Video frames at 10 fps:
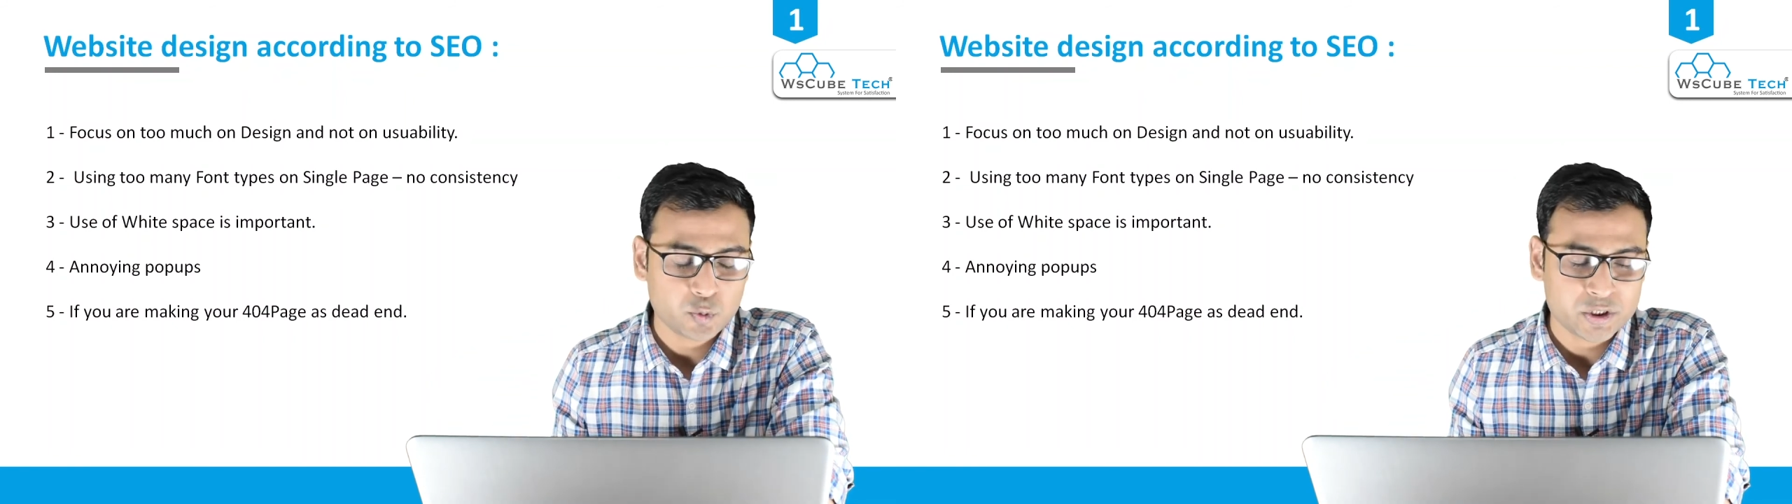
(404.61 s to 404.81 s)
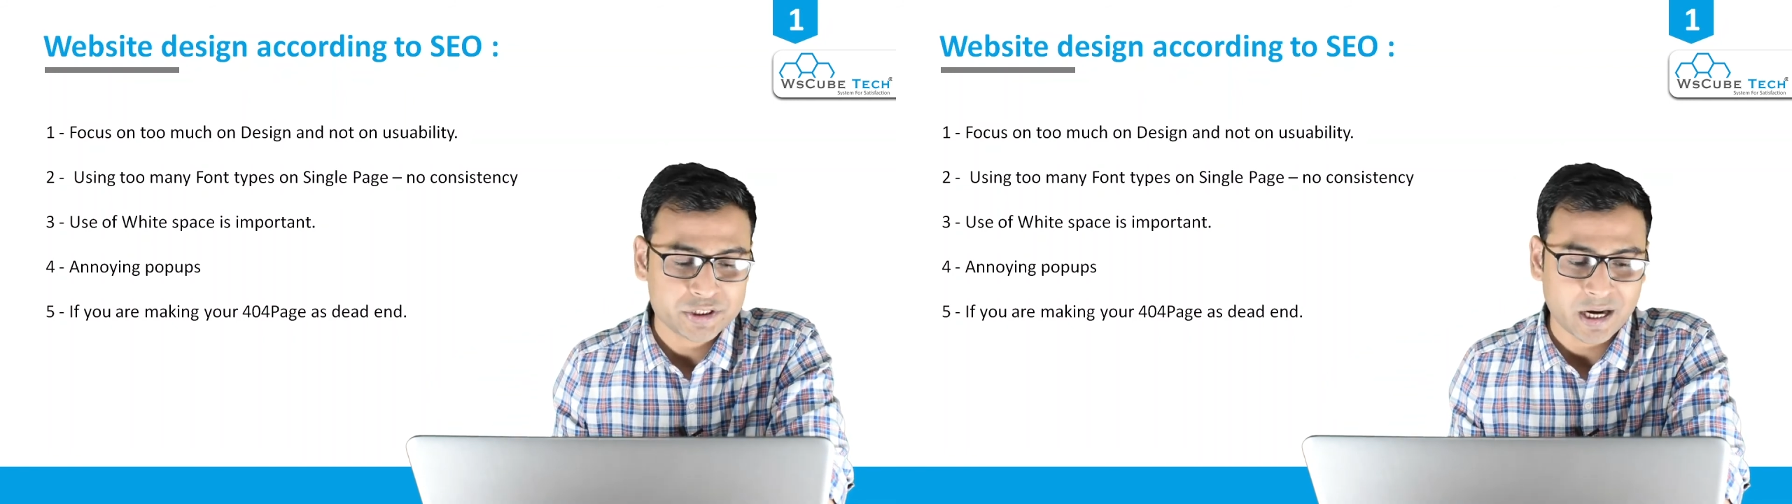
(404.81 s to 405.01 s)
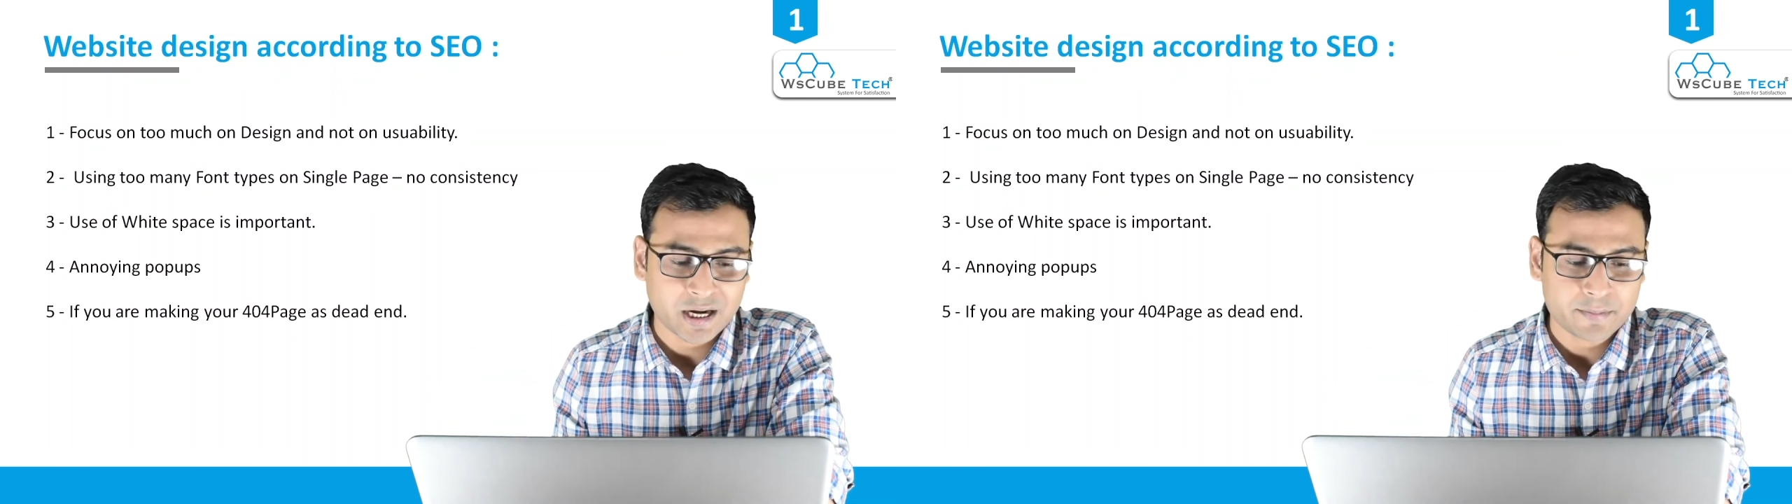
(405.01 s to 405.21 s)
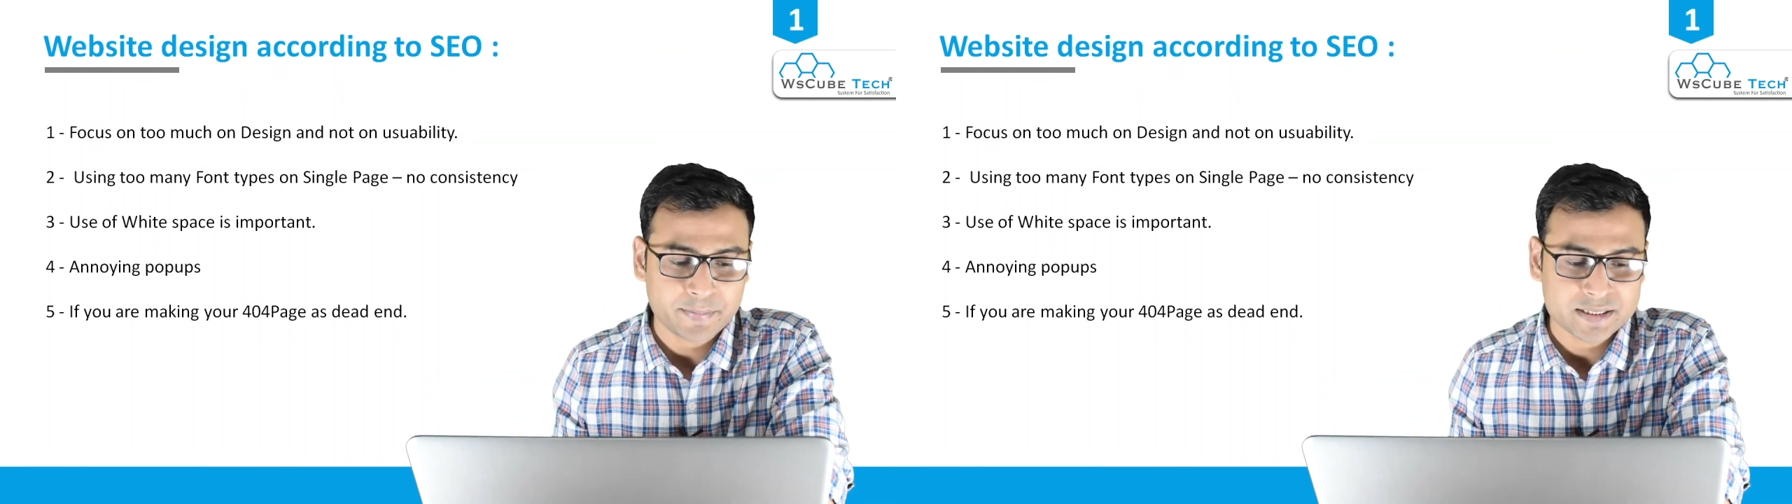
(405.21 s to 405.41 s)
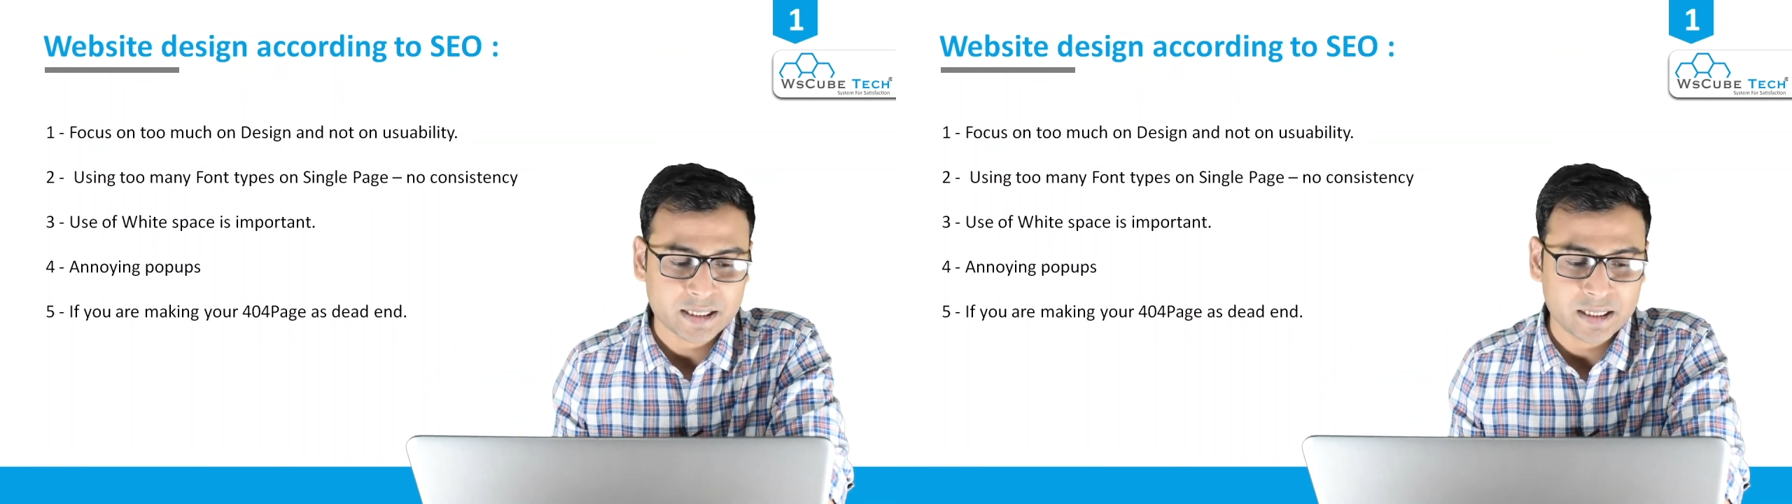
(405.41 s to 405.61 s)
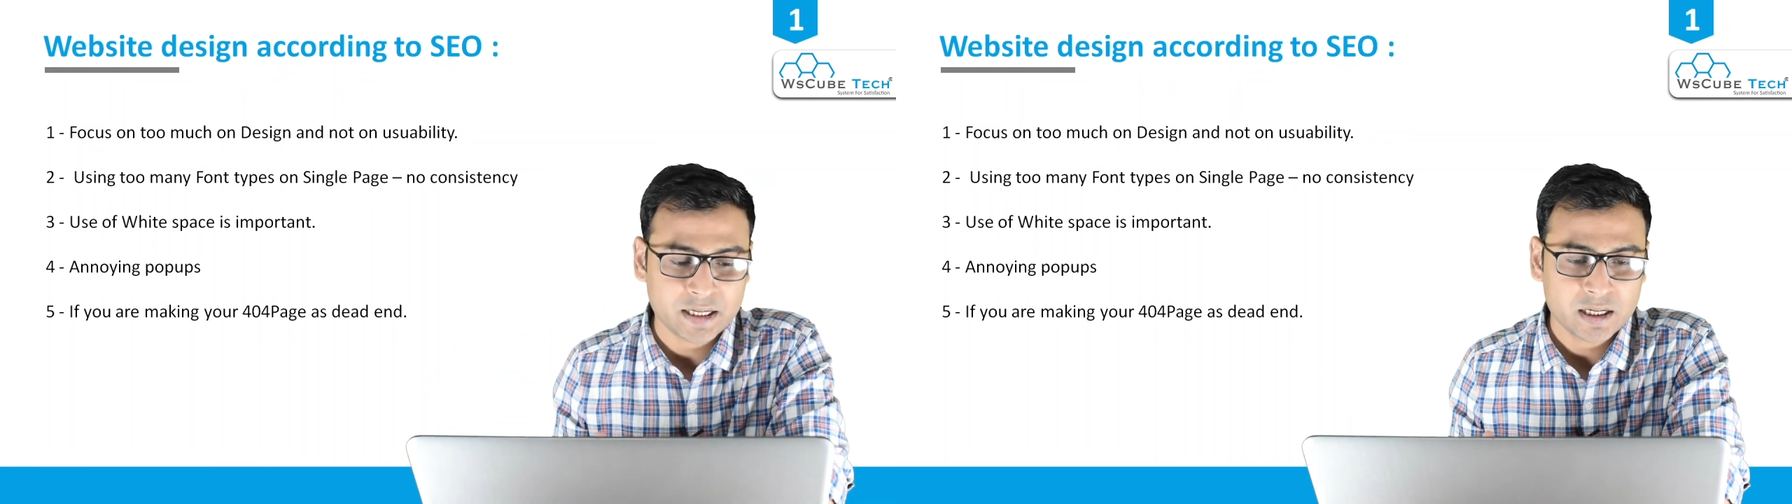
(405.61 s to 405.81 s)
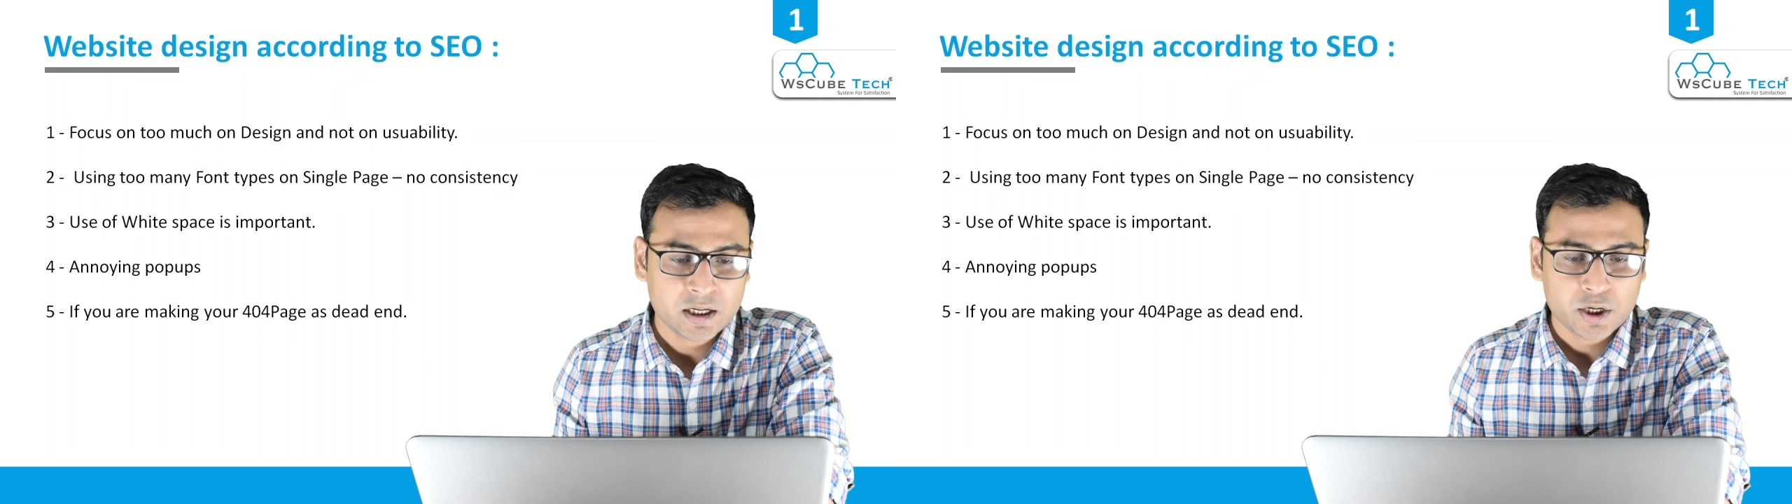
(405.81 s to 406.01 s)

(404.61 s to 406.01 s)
which are basically